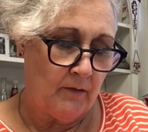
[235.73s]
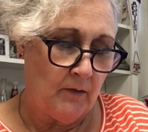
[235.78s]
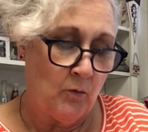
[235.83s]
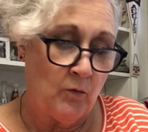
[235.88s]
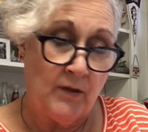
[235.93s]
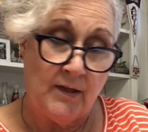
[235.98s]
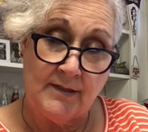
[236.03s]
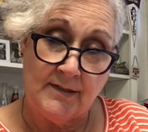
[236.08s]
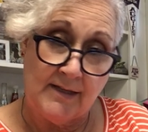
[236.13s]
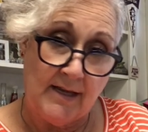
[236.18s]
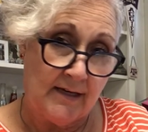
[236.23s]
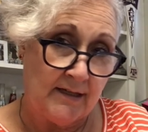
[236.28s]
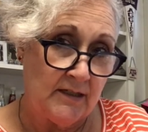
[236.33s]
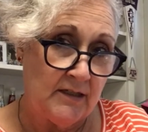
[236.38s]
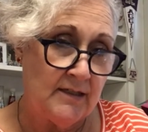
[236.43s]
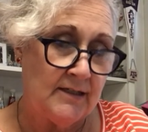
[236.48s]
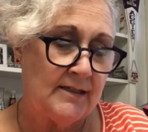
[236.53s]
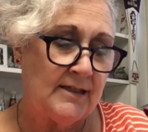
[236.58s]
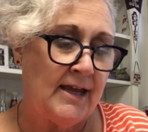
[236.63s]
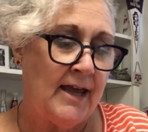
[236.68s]
the
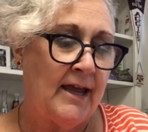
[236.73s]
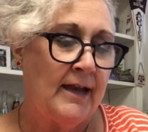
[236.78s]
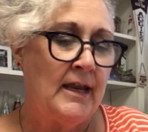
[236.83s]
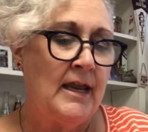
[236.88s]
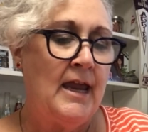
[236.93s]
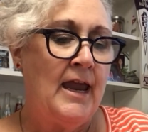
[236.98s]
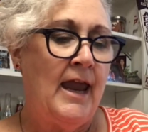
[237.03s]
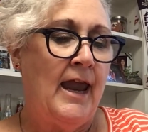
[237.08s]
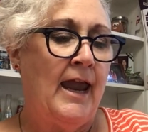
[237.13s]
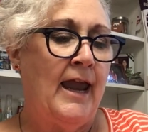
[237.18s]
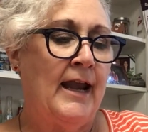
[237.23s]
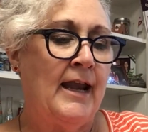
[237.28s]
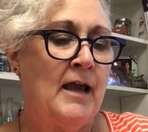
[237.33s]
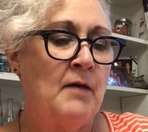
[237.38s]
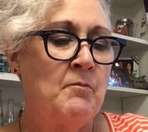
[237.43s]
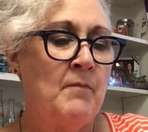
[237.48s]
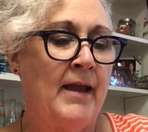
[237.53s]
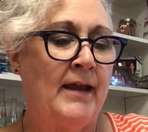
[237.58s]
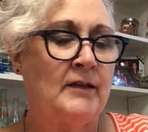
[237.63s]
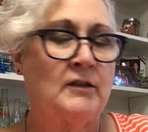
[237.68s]
second set, and I
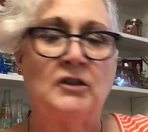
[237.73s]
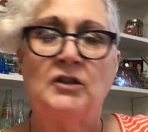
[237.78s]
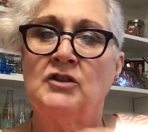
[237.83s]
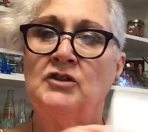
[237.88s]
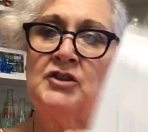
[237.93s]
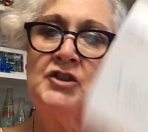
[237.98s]
make little